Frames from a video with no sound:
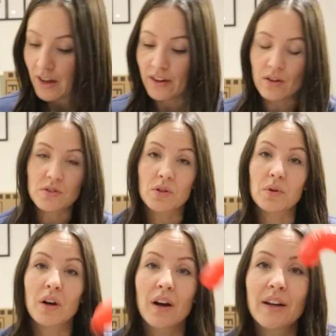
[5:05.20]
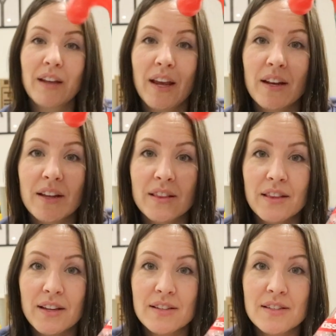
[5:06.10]
I also got Hayden
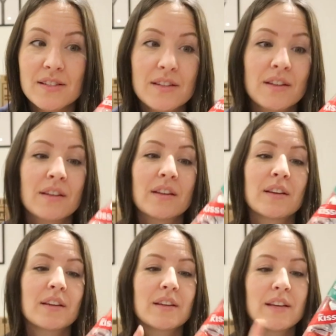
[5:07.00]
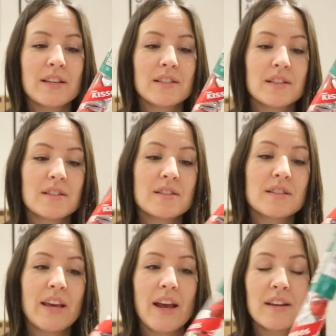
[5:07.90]
this Kisses
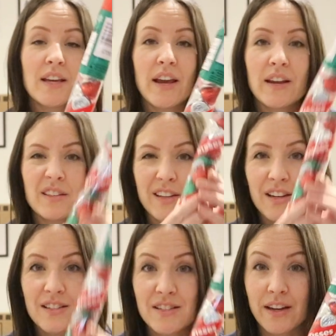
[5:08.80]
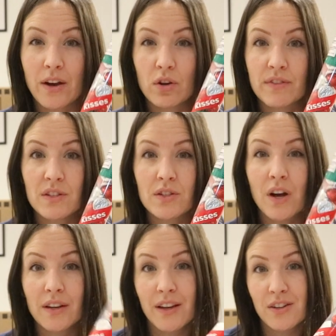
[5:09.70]
candy cane to kind of stick out of his
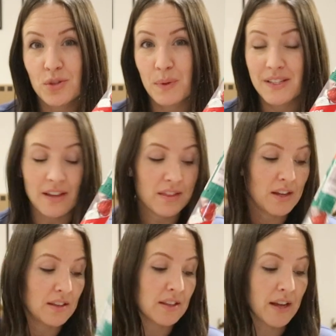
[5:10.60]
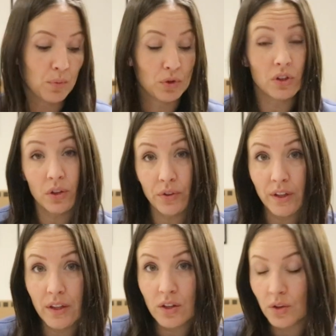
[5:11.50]
stocking just because I think that that will look
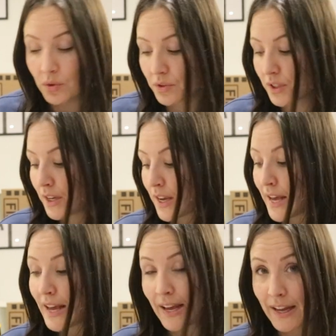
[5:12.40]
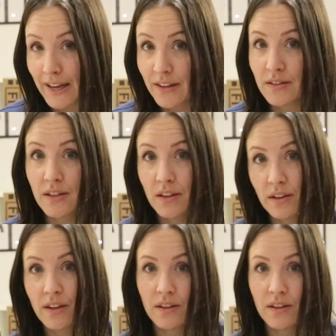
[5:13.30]
really cute. And he